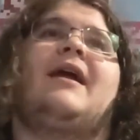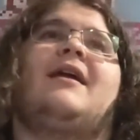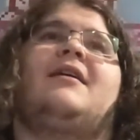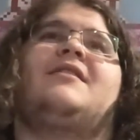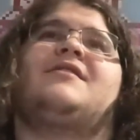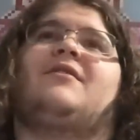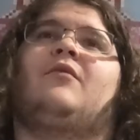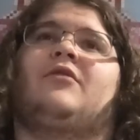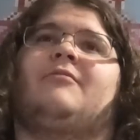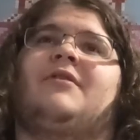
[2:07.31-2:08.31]
And
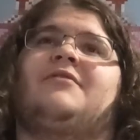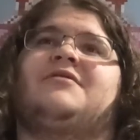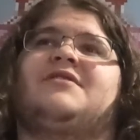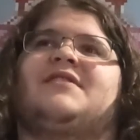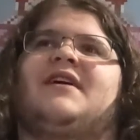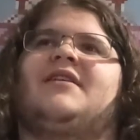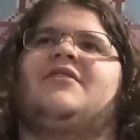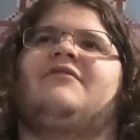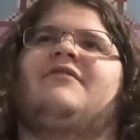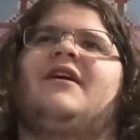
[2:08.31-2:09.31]
Warner Brothers
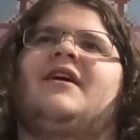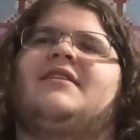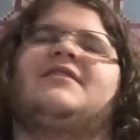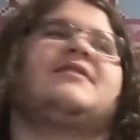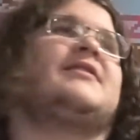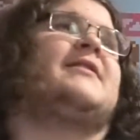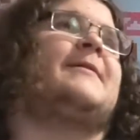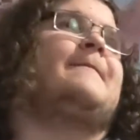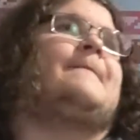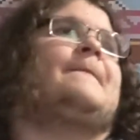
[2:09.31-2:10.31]
decided, fuck it,
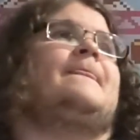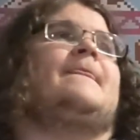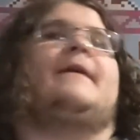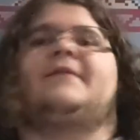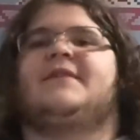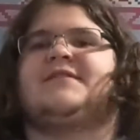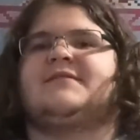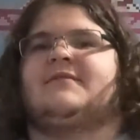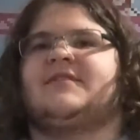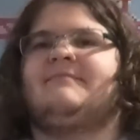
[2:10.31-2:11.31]

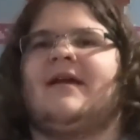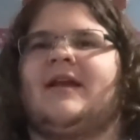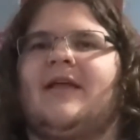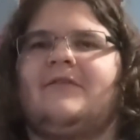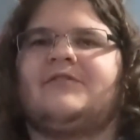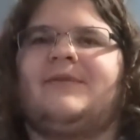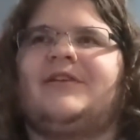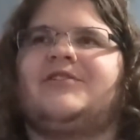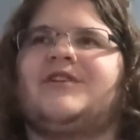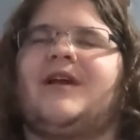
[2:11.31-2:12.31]
let's let's make another
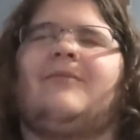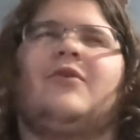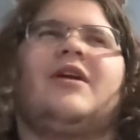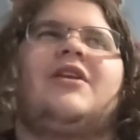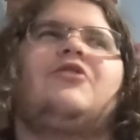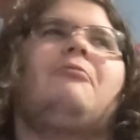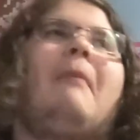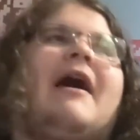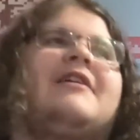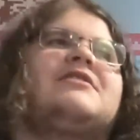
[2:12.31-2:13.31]
Space Jam. We'll get a new
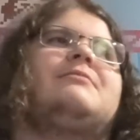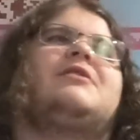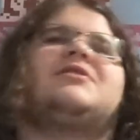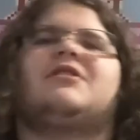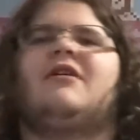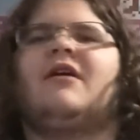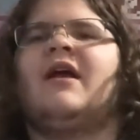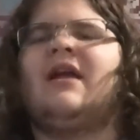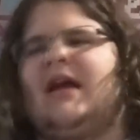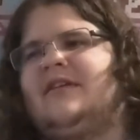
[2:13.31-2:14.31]
basketball star.
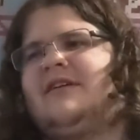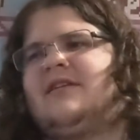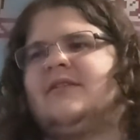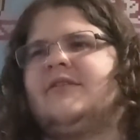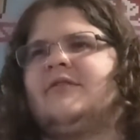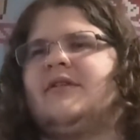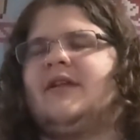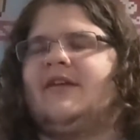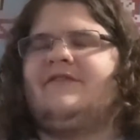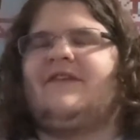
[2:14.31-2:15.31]
I think literally
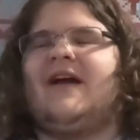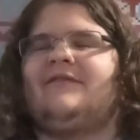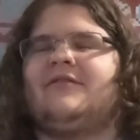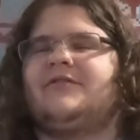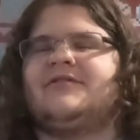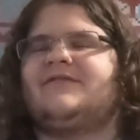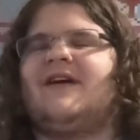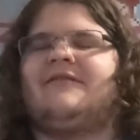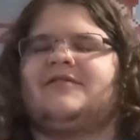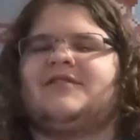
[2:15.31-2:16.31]
like five years,
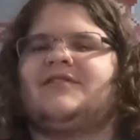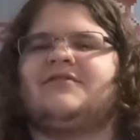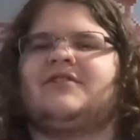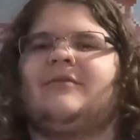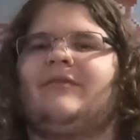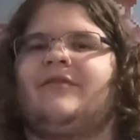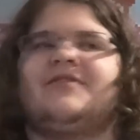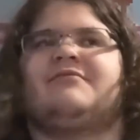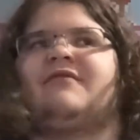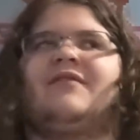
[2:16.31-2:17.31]
five or six years ago, before
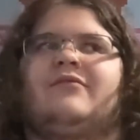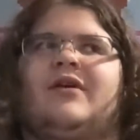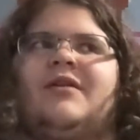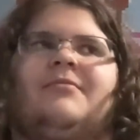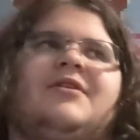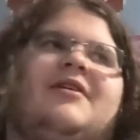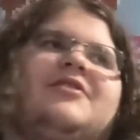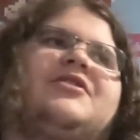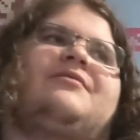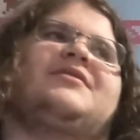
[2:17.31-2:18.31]
this movie even went into
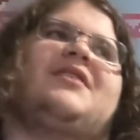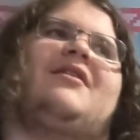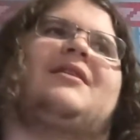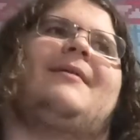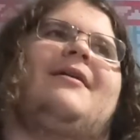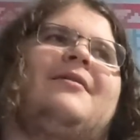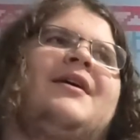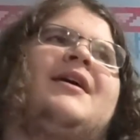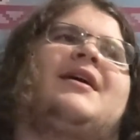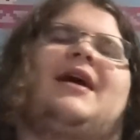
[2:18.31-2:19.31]
production, it was talked about.
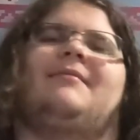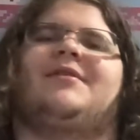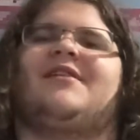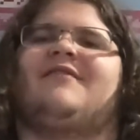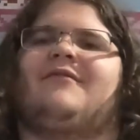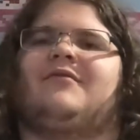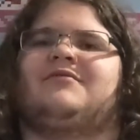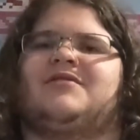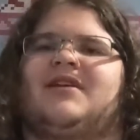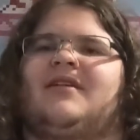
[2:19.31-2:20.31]
I believe everyone
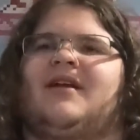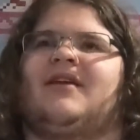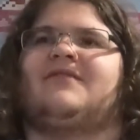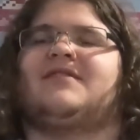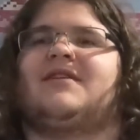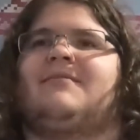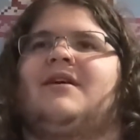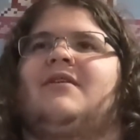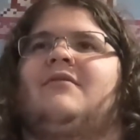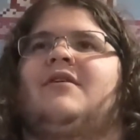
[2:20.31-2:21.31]
was just saying like if it's going to be
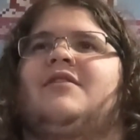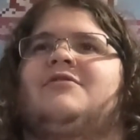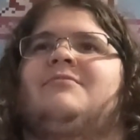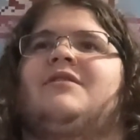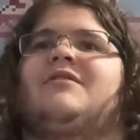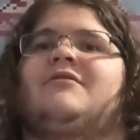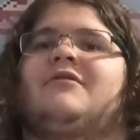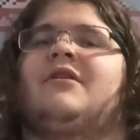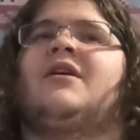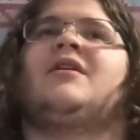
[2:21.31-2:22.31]
anyone, it should be
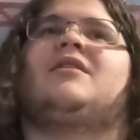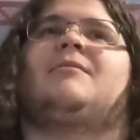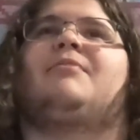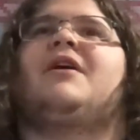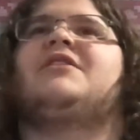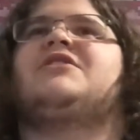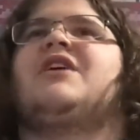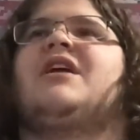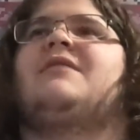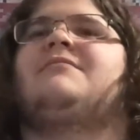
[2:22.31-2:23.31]
either LeBron
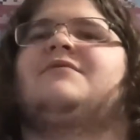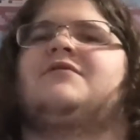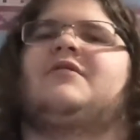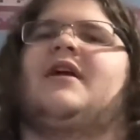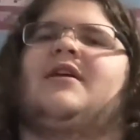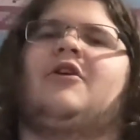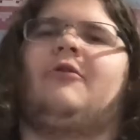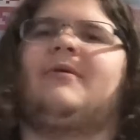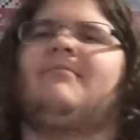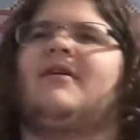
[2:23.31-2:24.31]
James or like
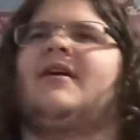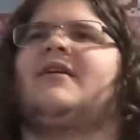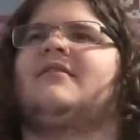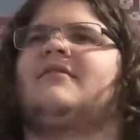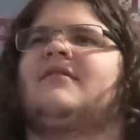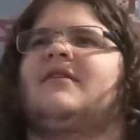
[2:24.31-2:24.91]
Kobe Bryant.